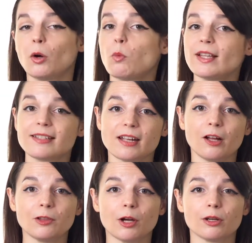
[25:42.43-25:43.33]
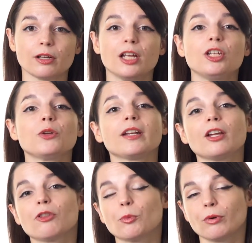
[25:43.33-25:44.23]
Once downloaded, you can
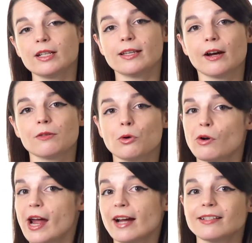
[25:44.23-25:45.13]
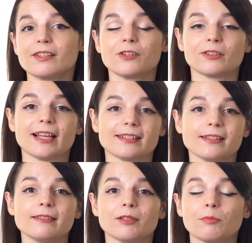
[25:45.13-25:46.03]
either print out or access your
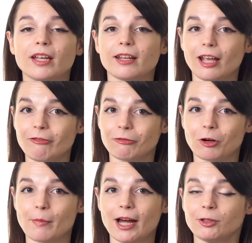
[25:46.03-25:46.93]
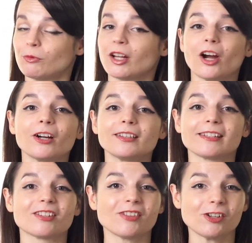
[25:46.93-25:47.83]
lessons in PDF format,
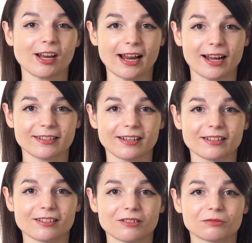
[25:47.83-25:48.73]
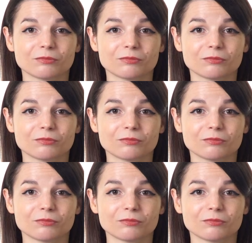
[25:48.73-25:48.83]
regardless of internet access.